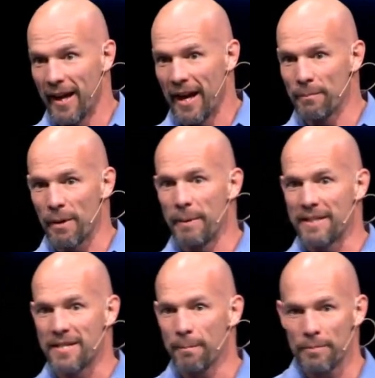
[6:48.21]
and I'm going to
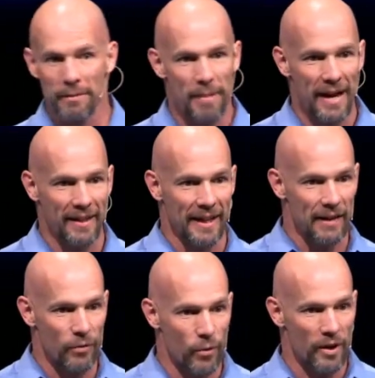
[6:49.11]
be tempted by the
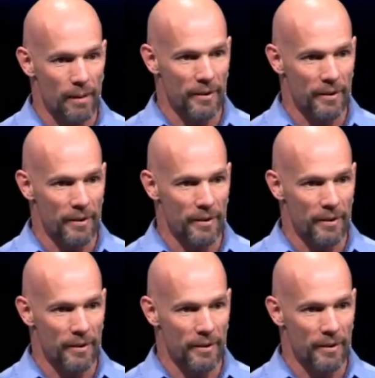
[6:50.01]
evil one.